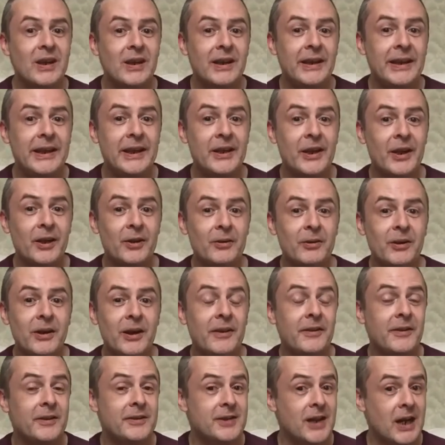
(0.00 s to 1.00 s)
you know,
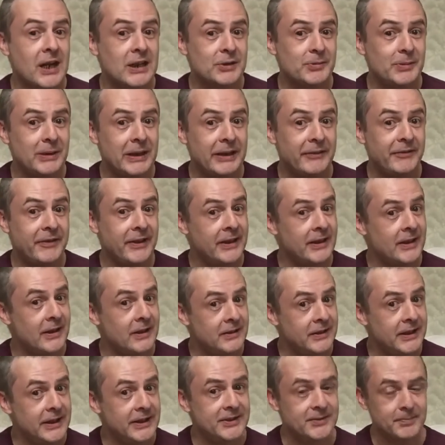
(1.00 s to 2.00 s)
the times we live in
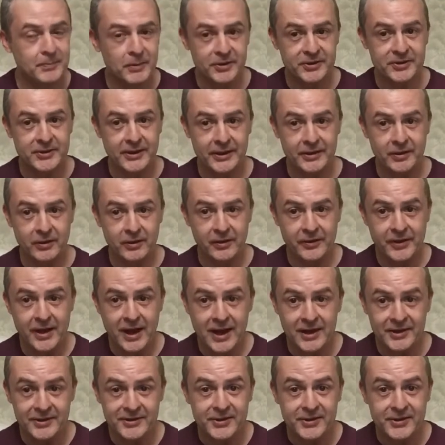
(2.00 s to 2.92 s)
needs must and all that.